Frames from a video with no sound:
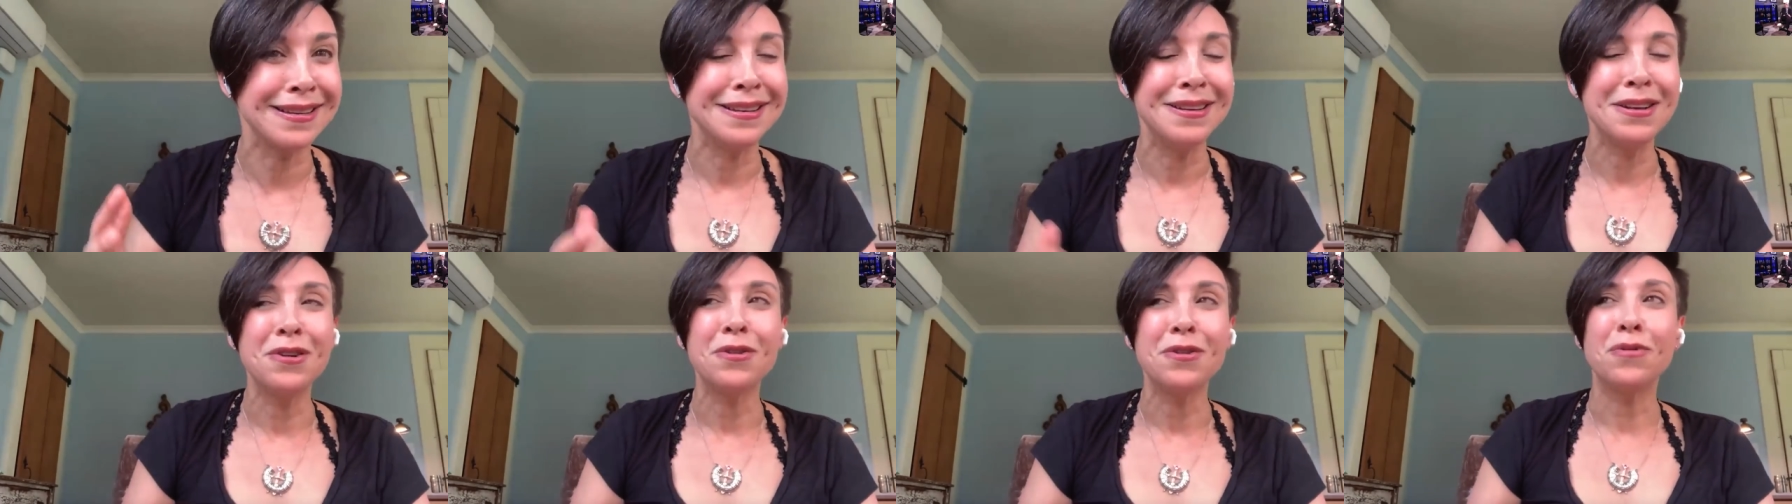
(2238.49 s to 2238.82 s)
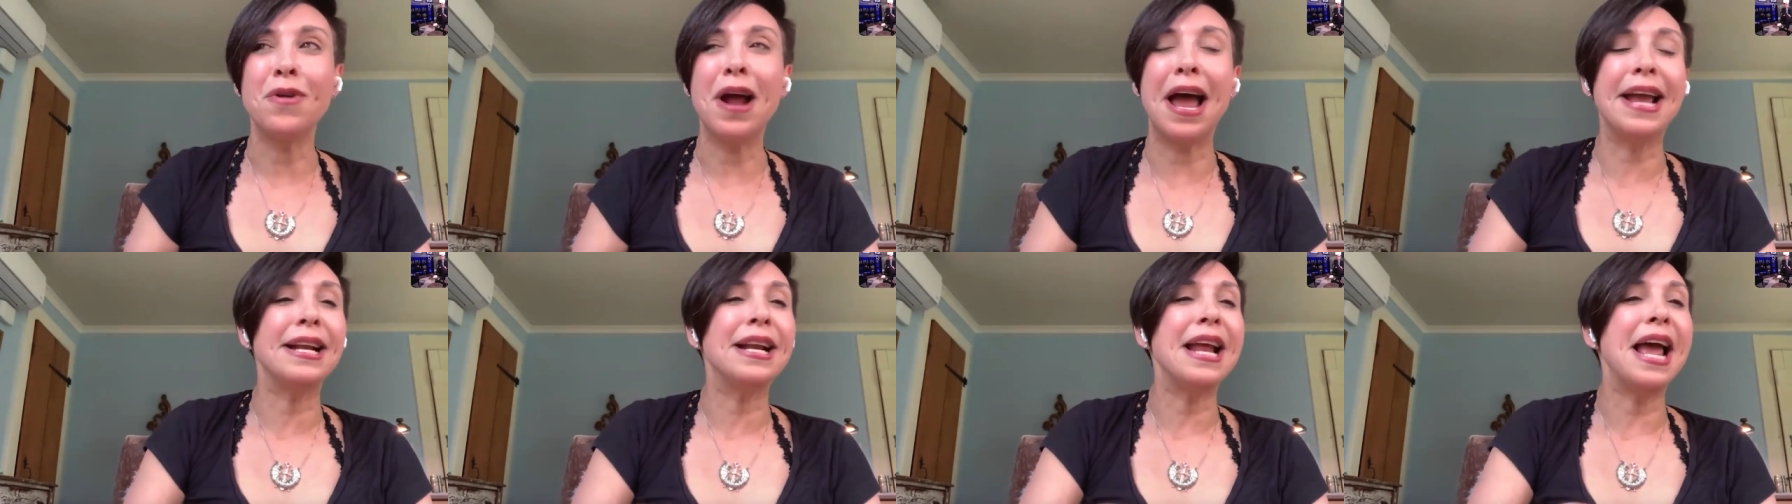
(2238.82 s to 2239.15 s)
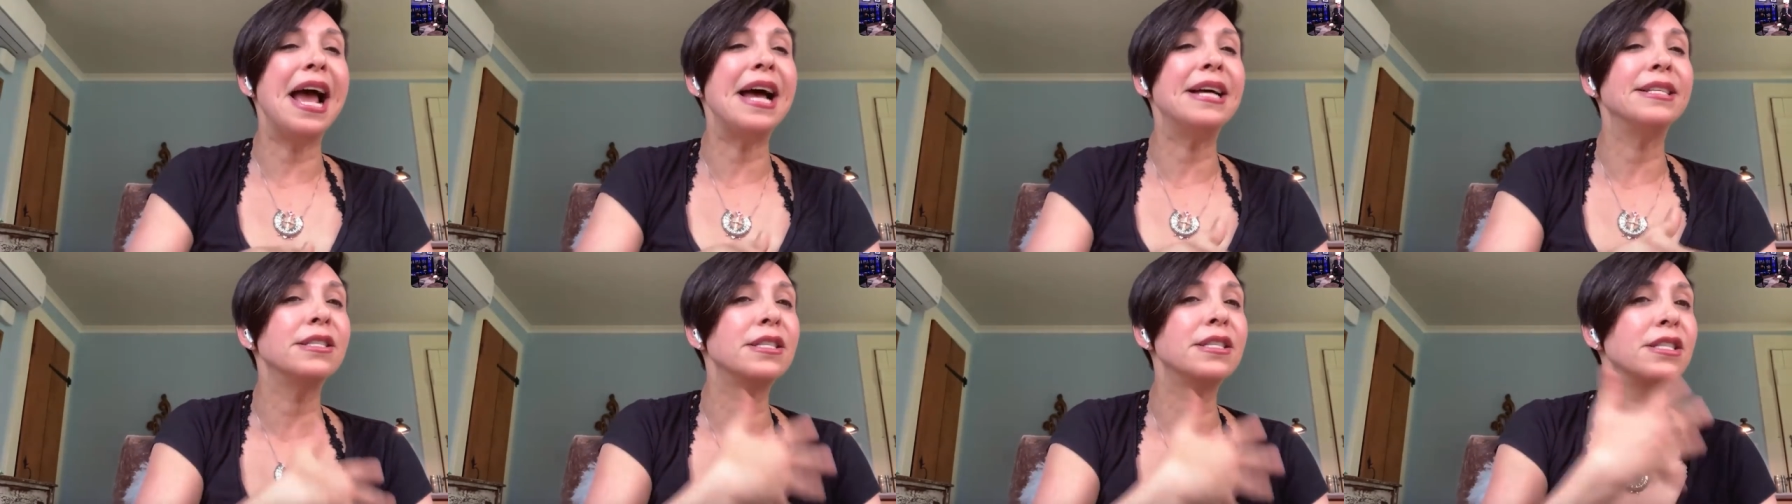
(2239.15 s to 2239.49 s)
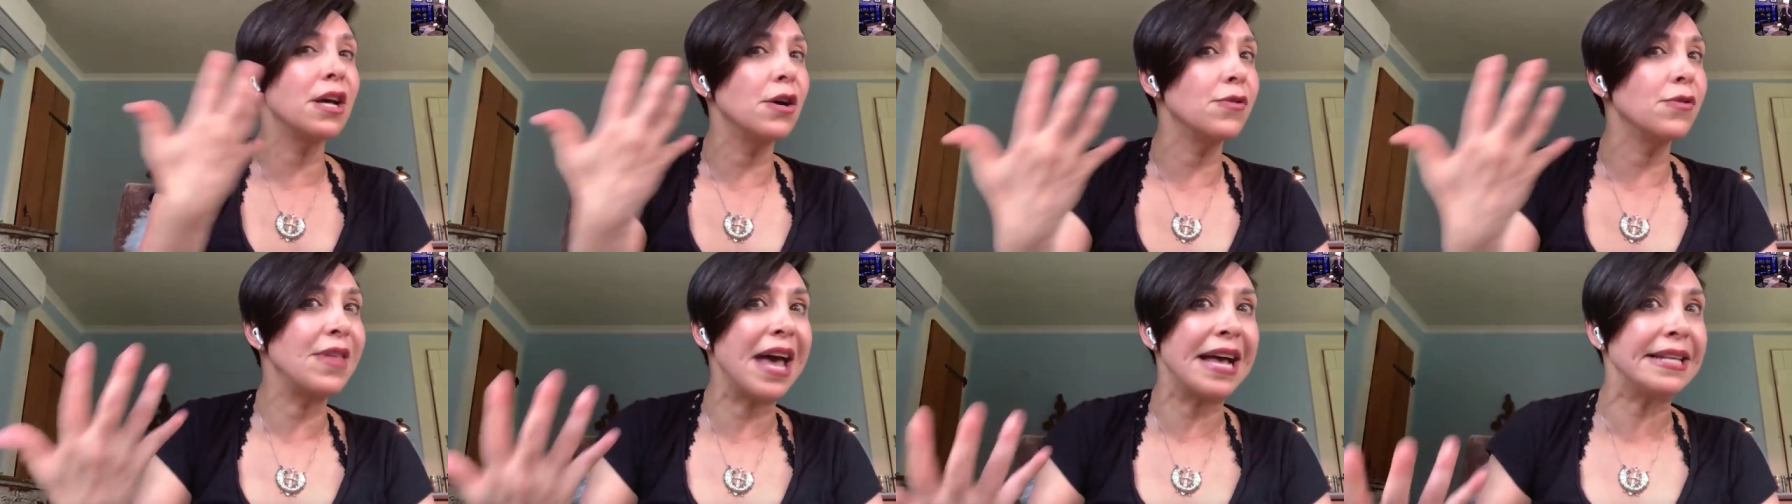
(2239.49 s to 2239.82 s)
right? And
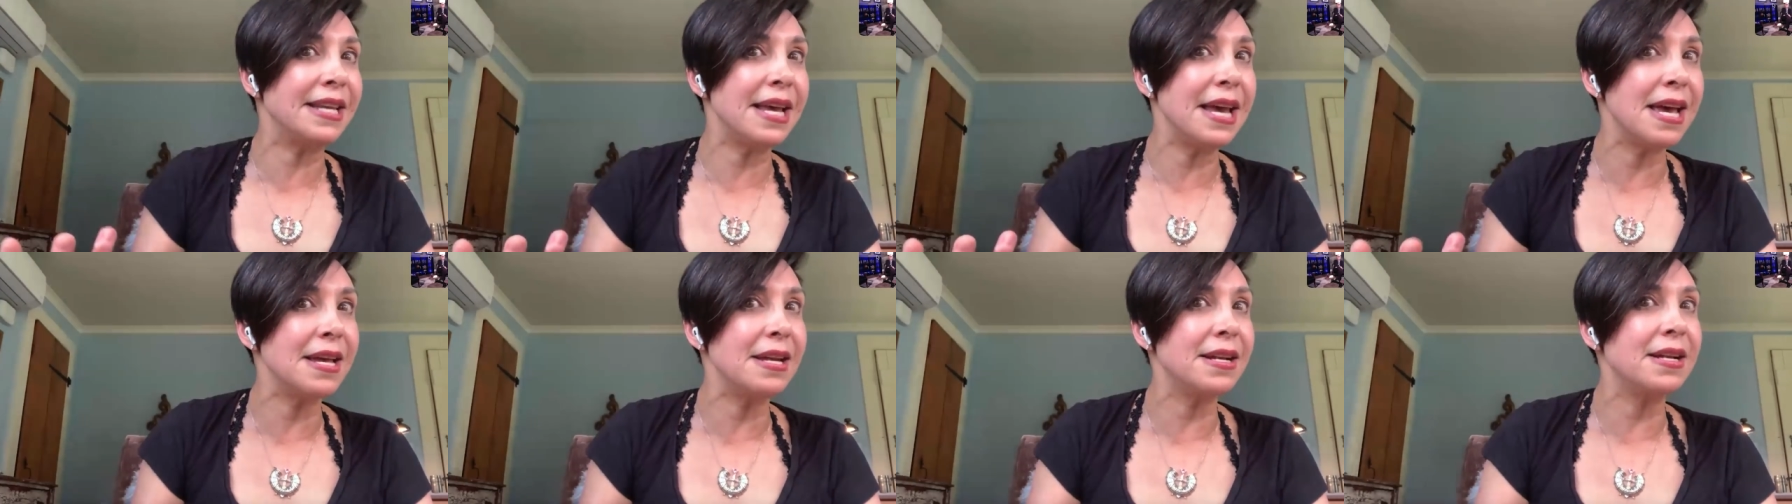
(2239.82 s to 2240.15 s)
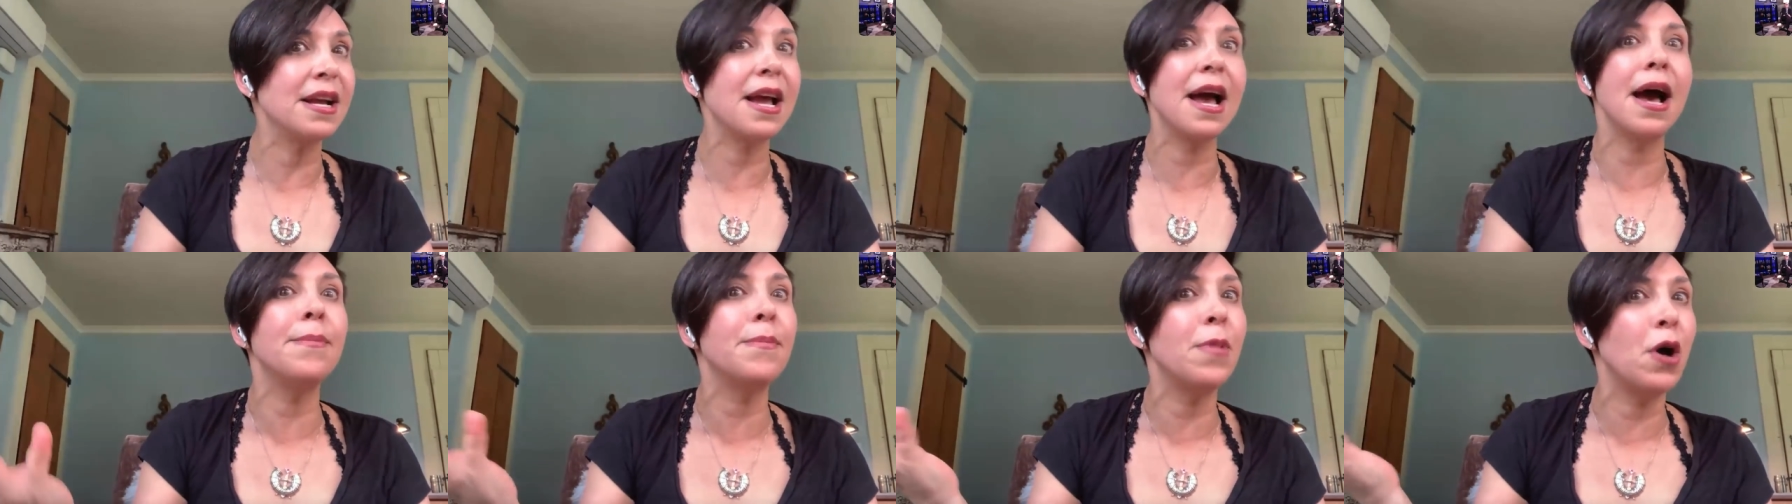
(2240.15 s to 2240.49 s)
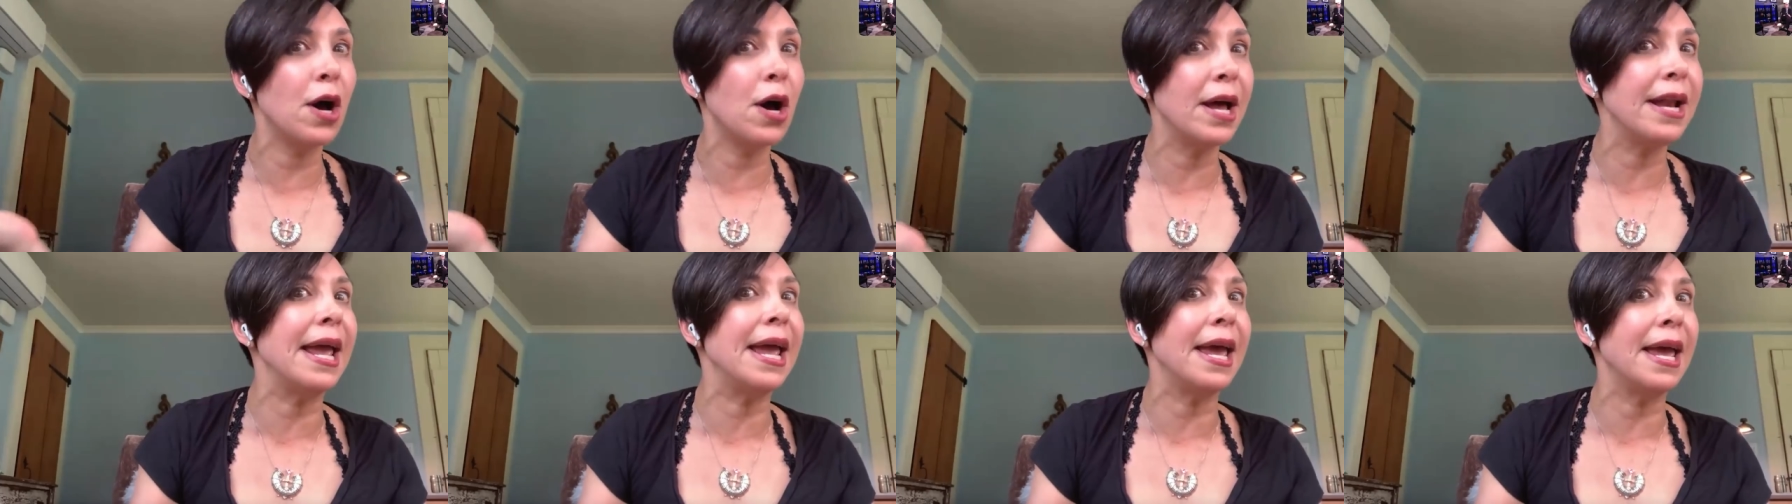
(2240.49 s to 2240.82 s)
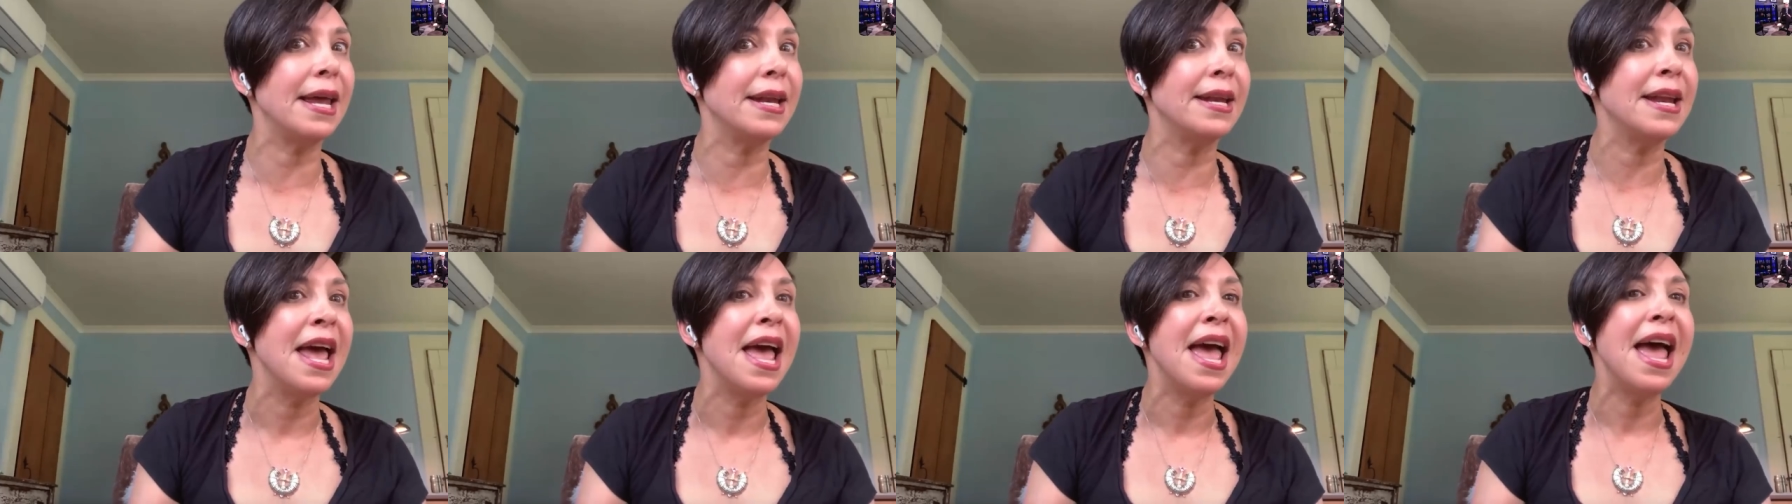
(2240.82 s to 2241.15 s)
so that's it. Come on
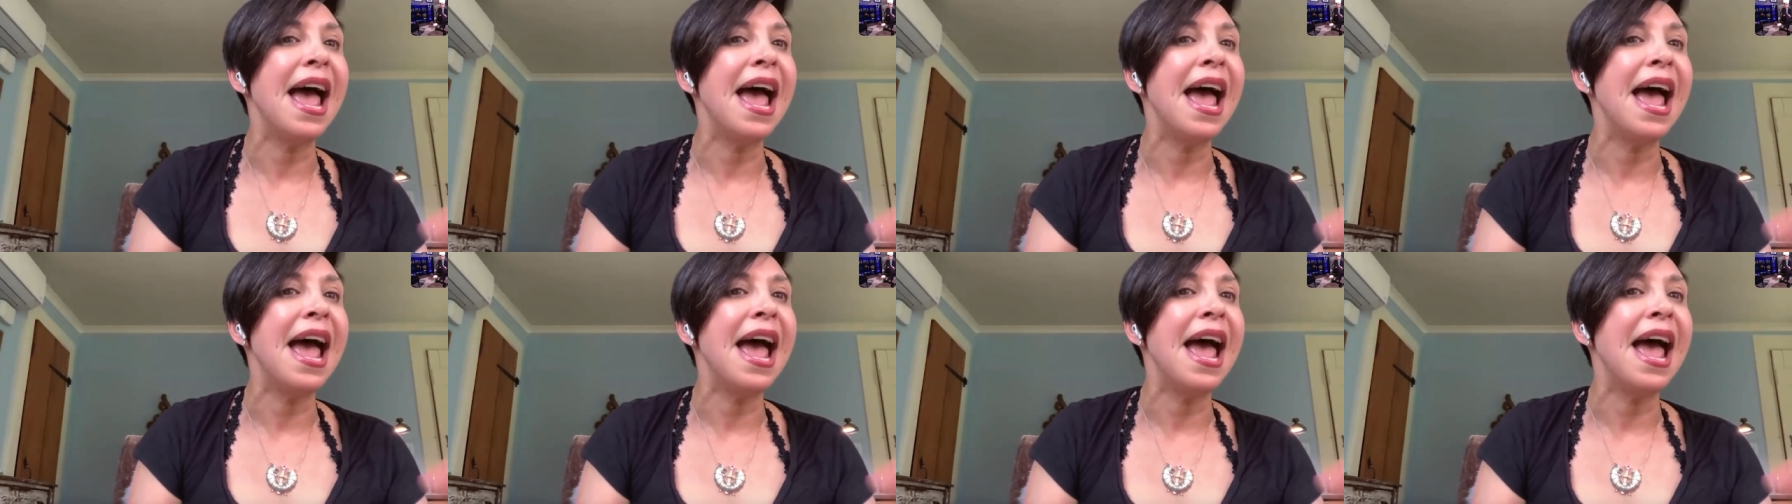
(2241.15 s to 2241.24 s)
in.